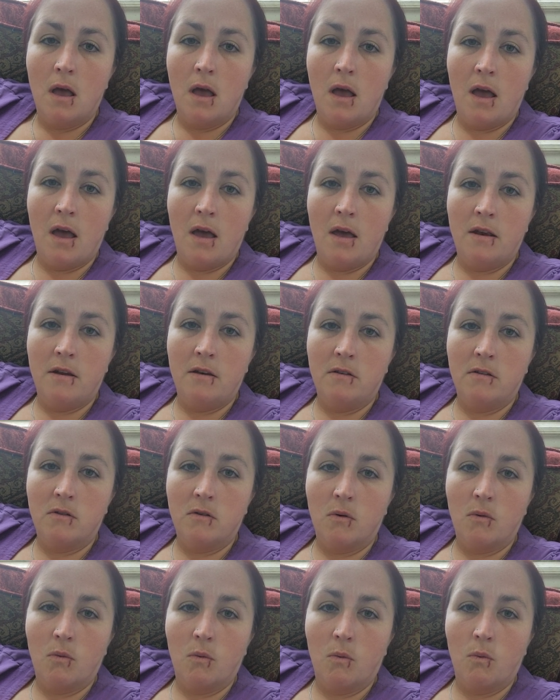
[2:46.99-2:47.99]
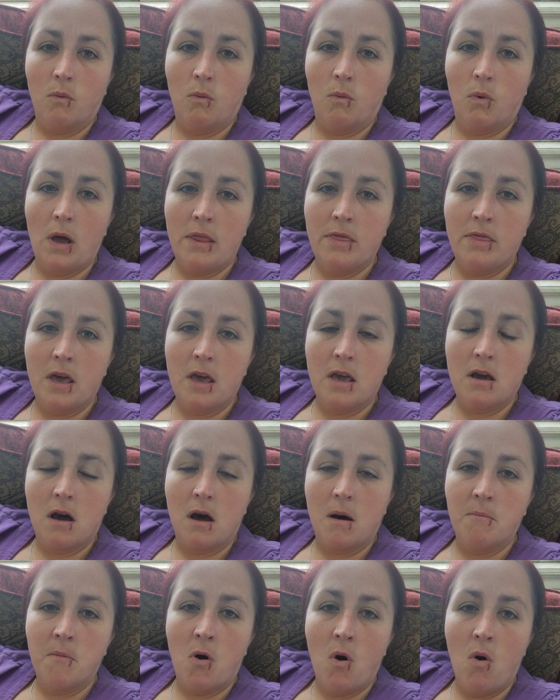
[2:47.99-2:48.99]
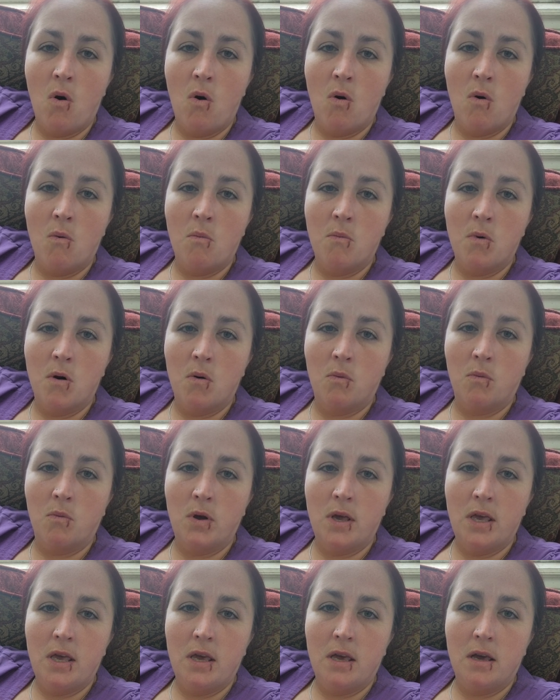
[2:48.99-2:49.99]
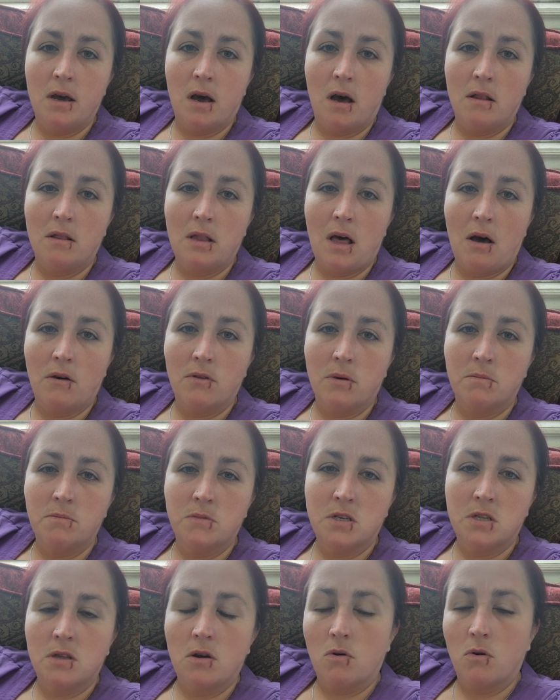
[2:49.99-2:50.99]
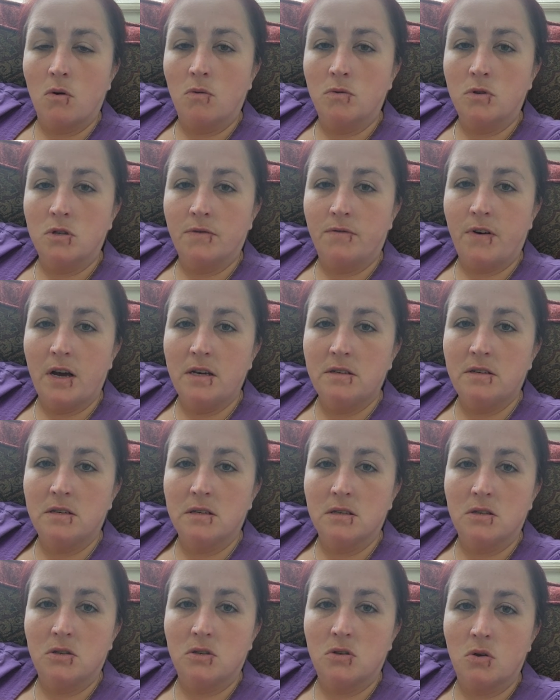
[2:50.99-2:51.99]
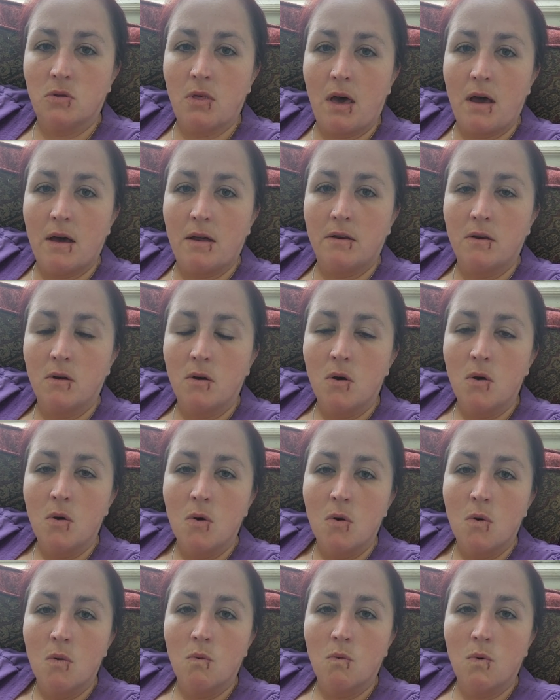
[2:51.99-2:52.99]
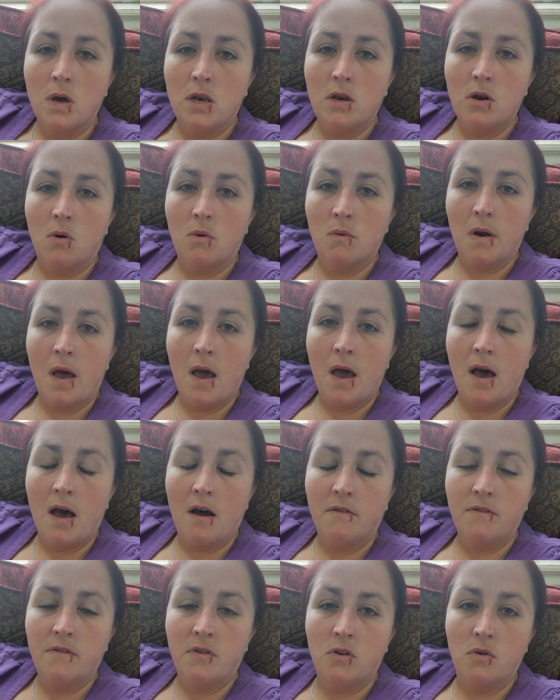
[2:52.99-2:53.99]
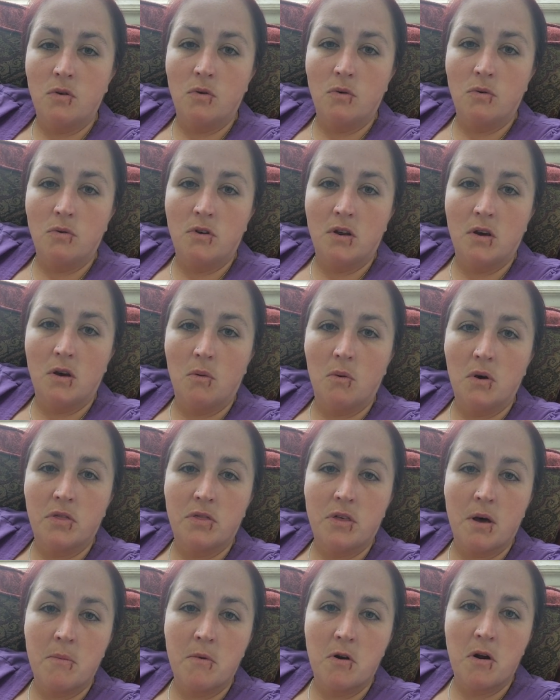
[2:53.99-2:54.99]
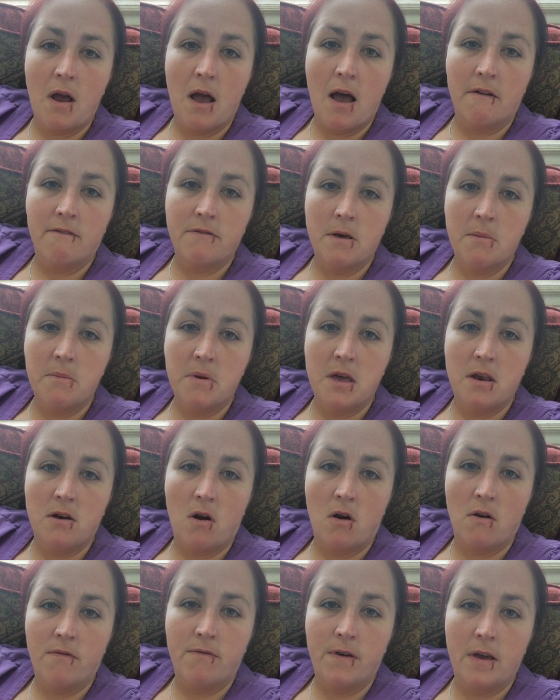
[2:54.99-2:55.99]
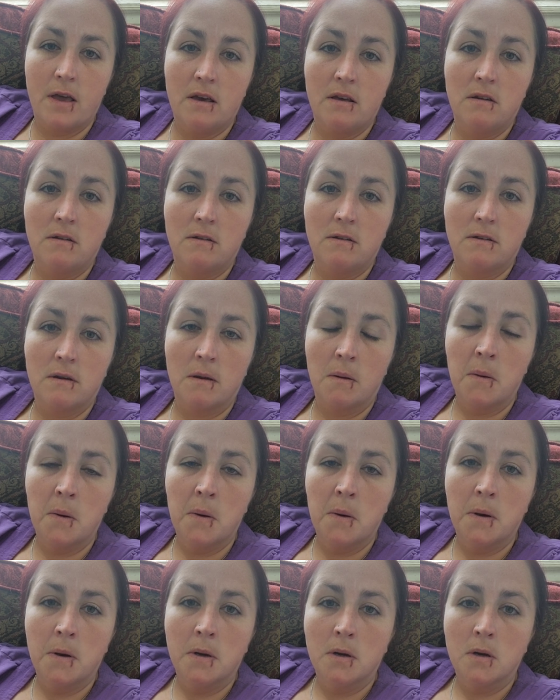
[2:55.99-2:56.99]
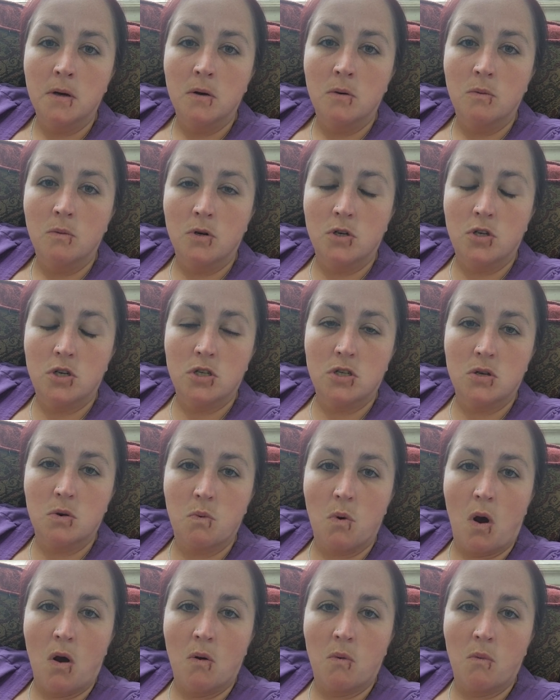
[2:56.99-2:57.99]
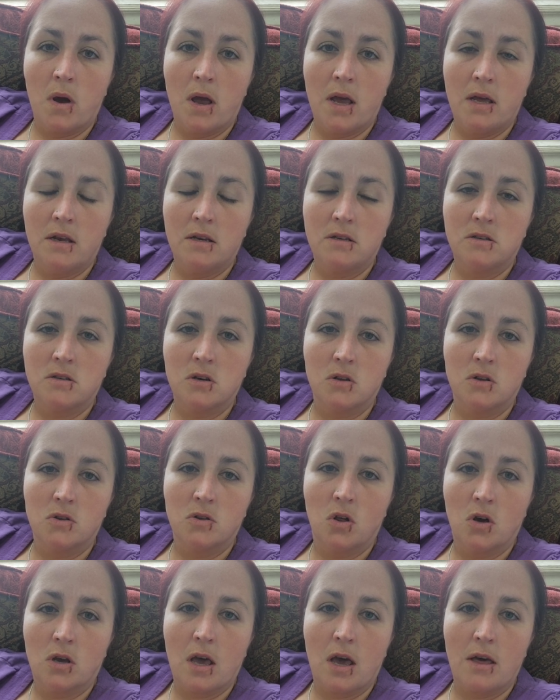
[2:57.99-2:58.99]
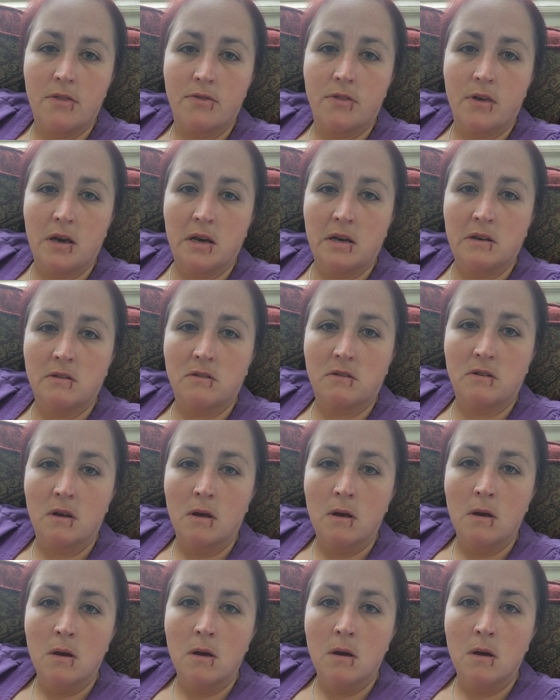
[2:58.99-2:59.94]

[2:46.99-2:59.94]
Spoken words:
And when they come home, we allow them to their own devices so that we don't have to deal with them or have them in our face, which is a wrong way to look at things